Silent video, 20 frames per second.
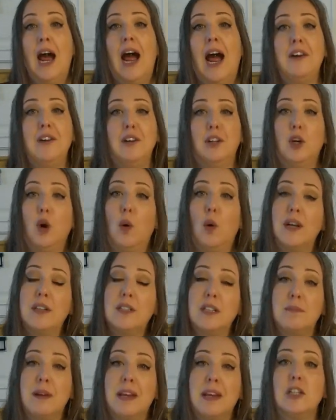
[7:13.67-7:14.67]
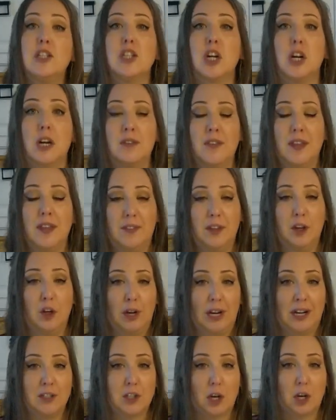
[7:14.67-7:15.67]
And you're going to make sure that the
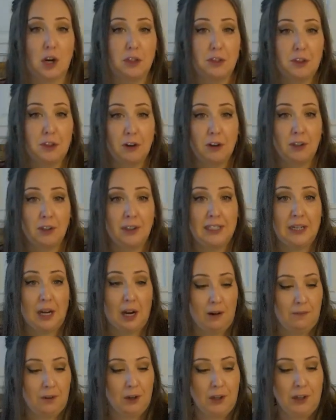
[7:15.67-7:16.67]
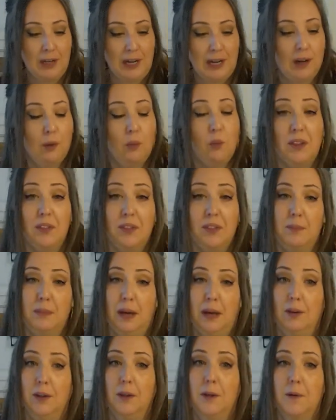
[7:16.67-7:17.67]
grains are thoroughly covered with the
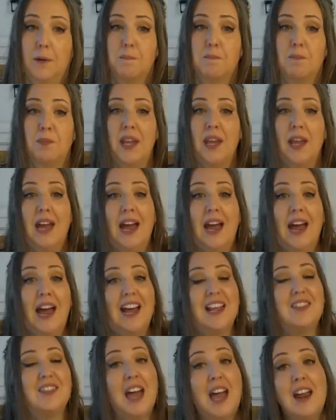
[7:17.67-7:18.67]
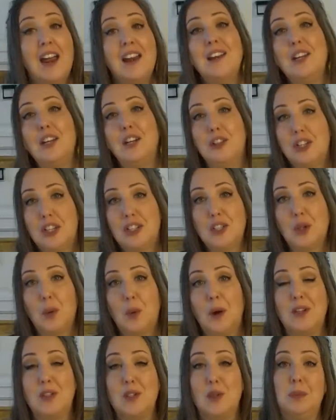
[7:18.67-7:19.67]
milk. And then you're just
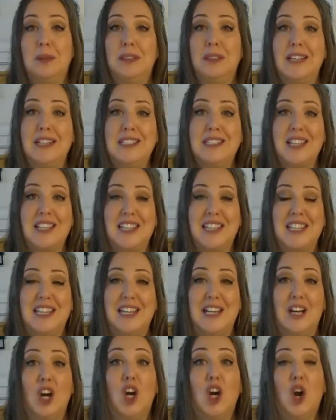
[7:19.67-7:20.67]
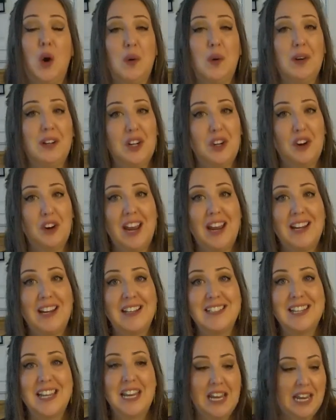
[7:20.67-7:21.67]
going to place the coated
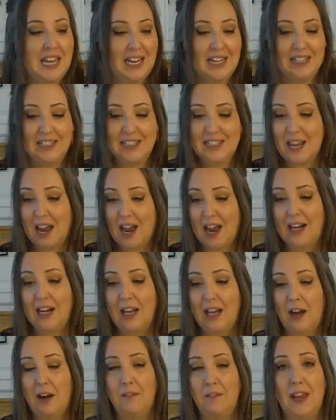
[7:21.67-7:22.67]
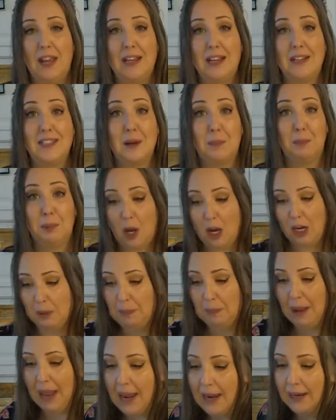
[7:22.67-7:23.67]
grains inside of a Ziploc
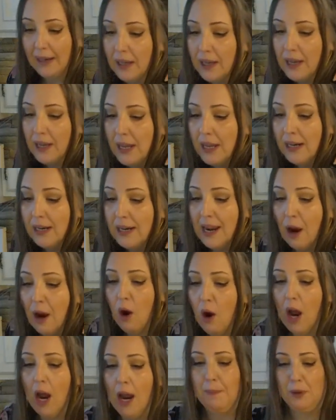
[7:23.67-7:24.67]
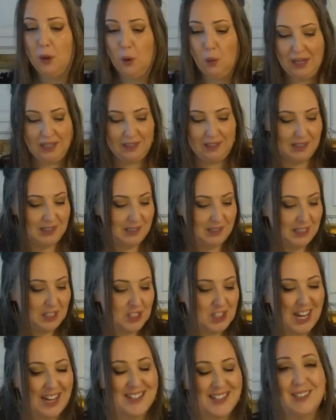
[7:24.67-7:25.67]
bag. Now, I'm going to
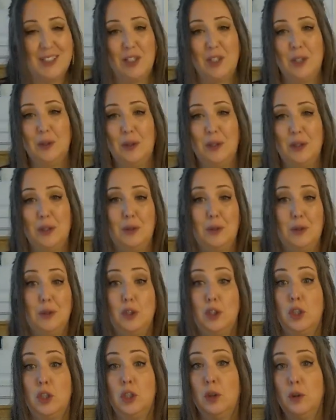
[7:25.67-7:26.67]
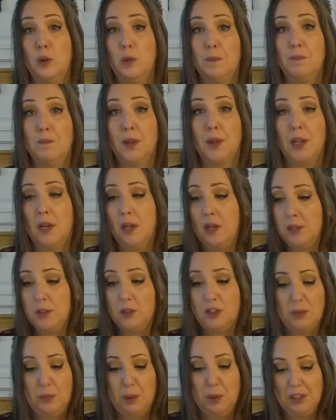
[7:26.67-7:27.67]
suggest you use 2.
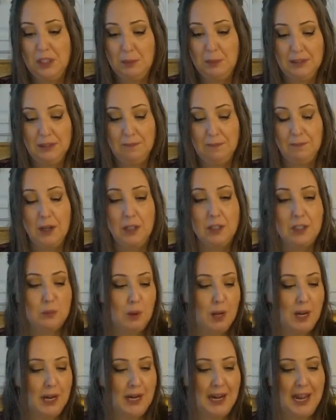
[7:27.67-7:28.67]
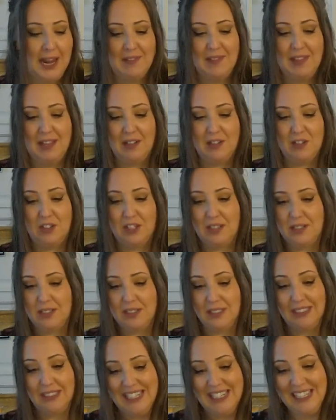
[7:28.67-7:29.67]
So just put them in the first one, and then just
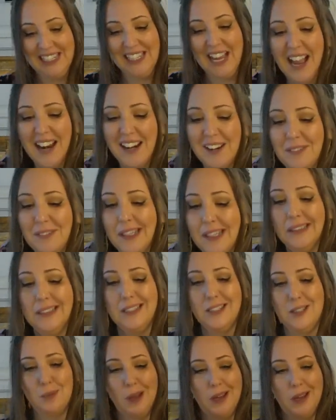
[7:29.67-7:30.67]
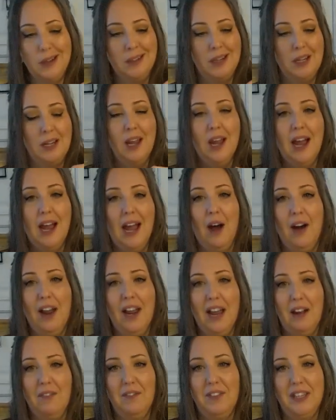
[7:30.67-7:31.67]
kind of like this one, how I
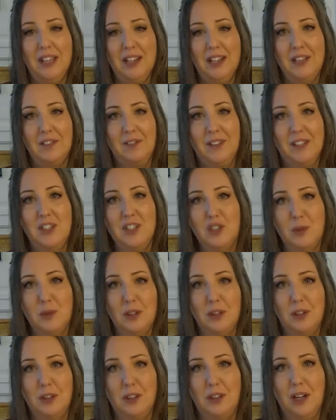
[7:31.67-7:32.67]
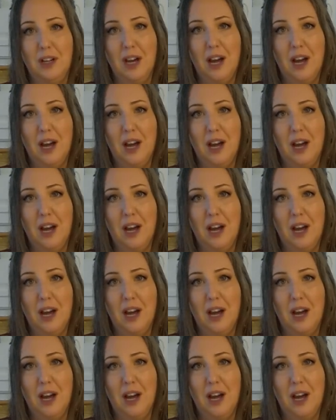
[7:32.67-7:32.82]
have the individual